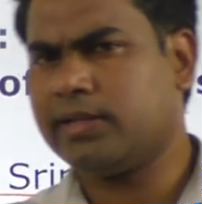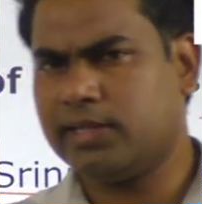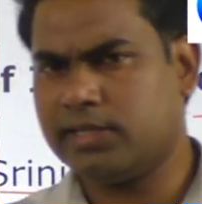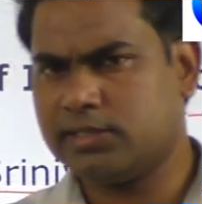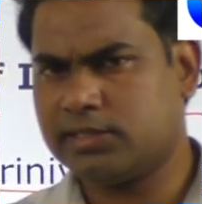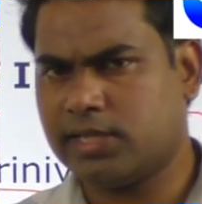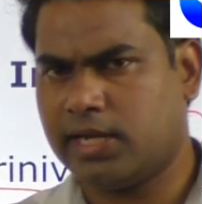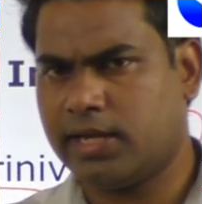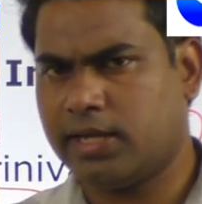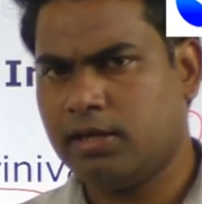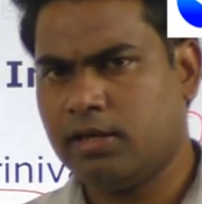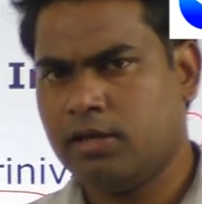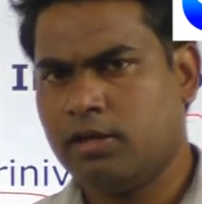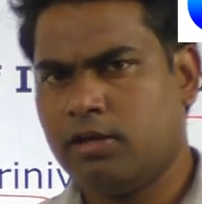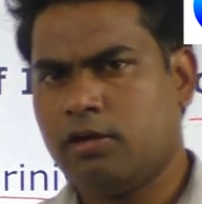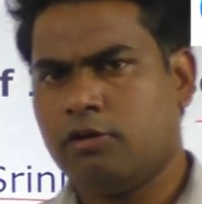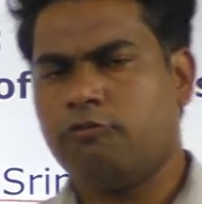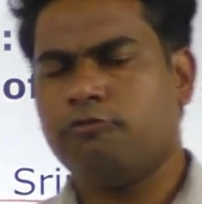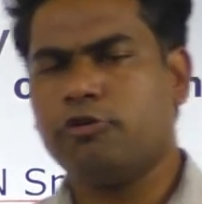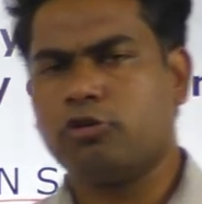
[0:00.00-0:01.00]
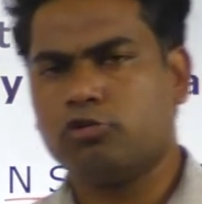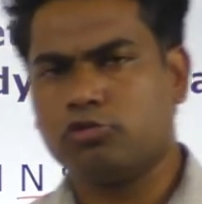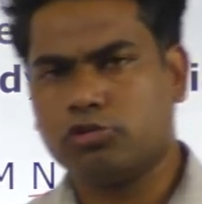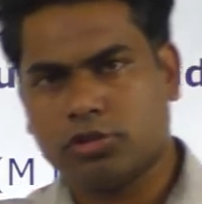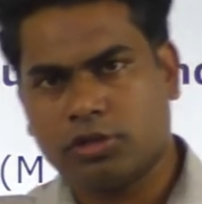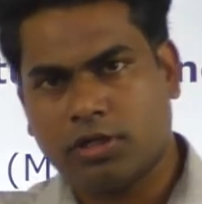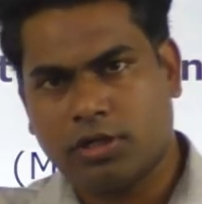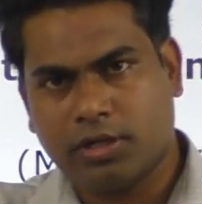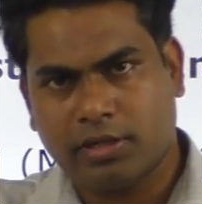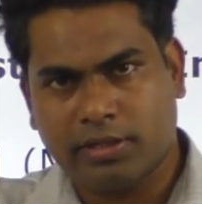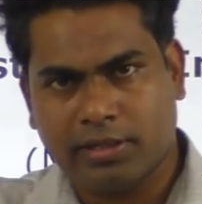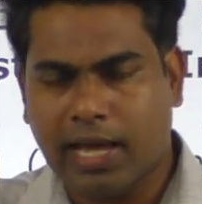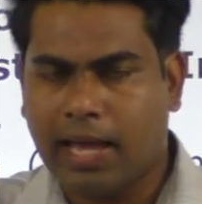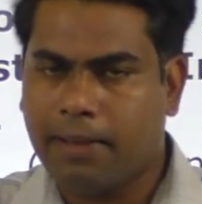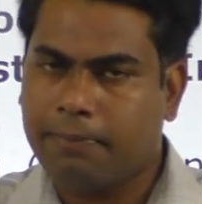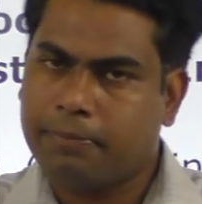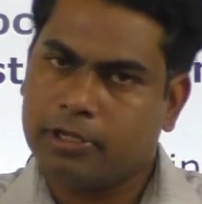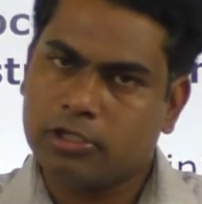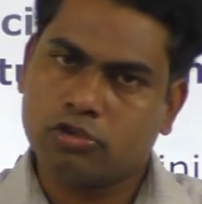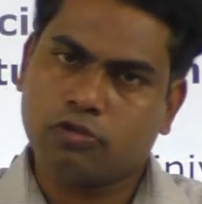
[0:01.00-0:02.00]
Desai views the
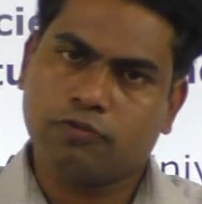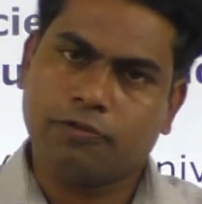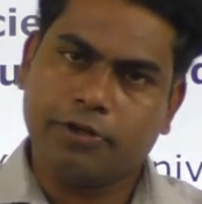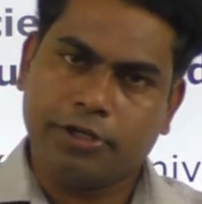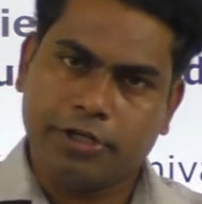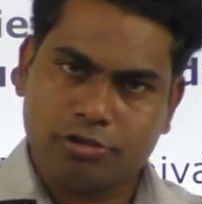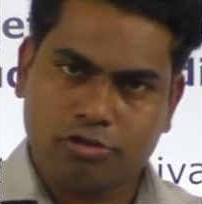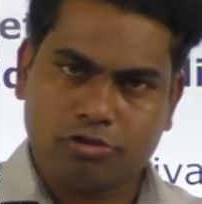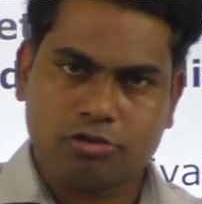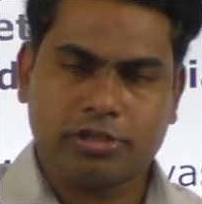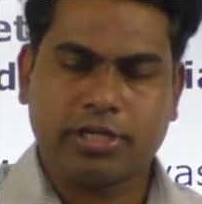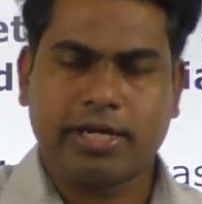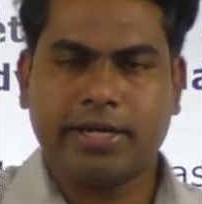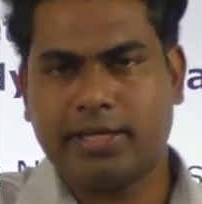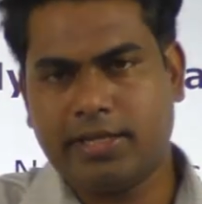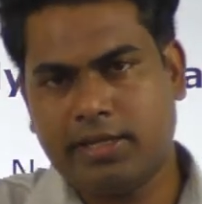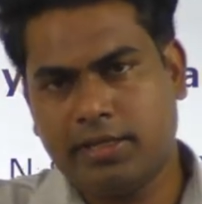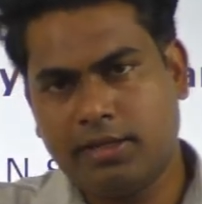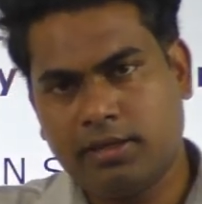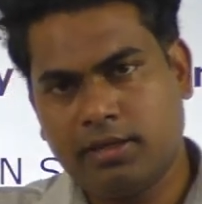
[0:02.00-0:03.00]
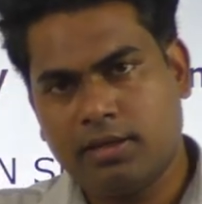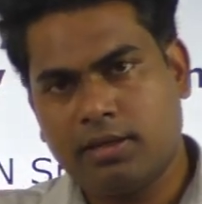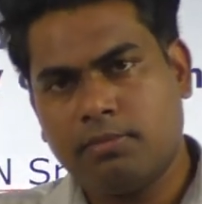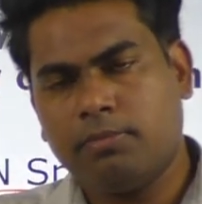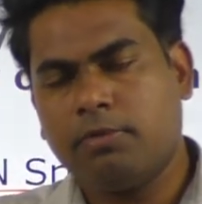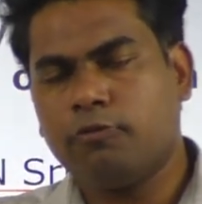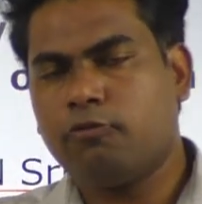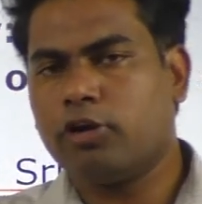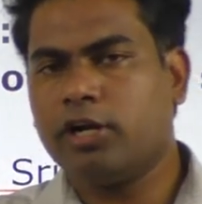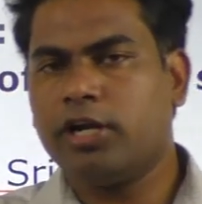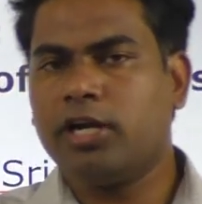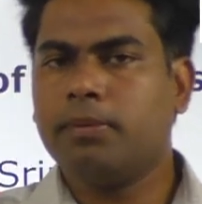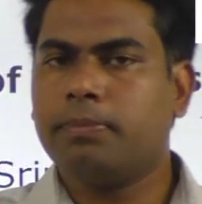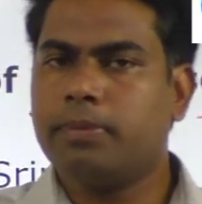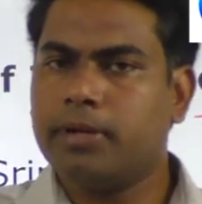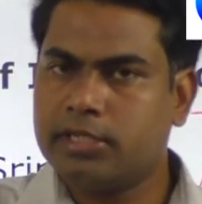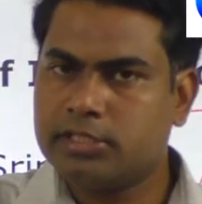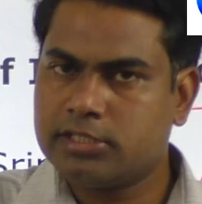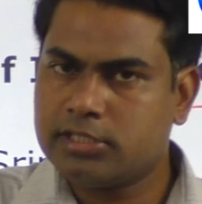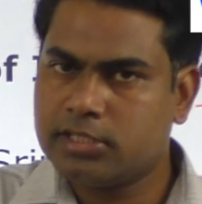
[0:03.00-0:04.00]
happenings of Indian society before
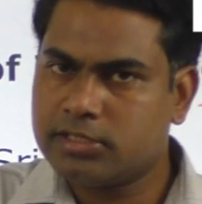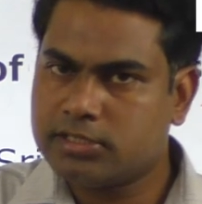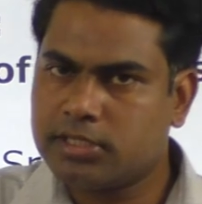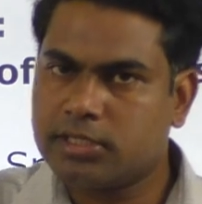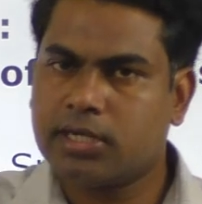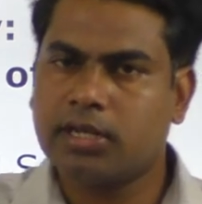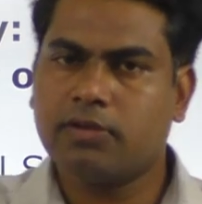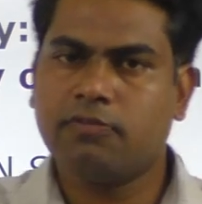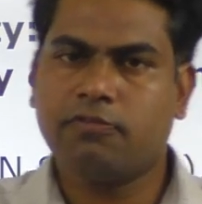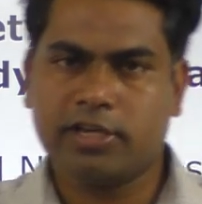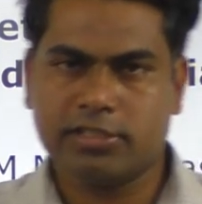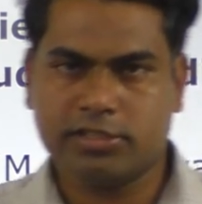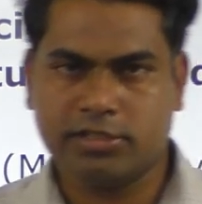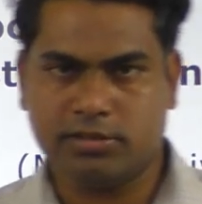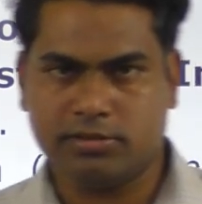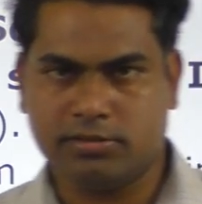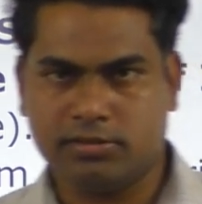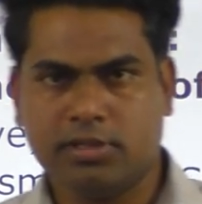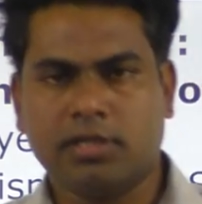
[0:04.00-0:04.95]
independence in a certain fashion.